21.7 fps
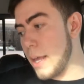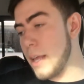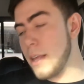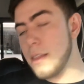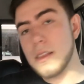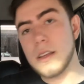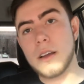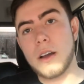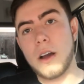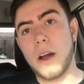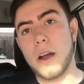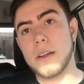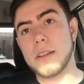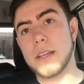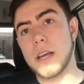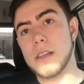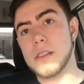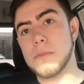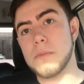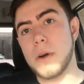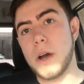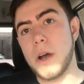in the car
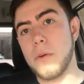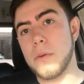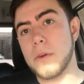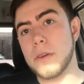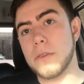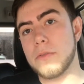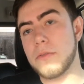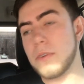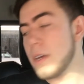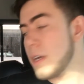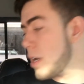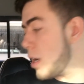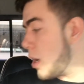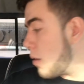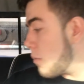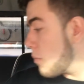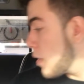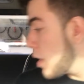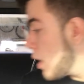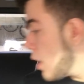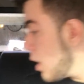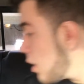down the bottom where your feet go.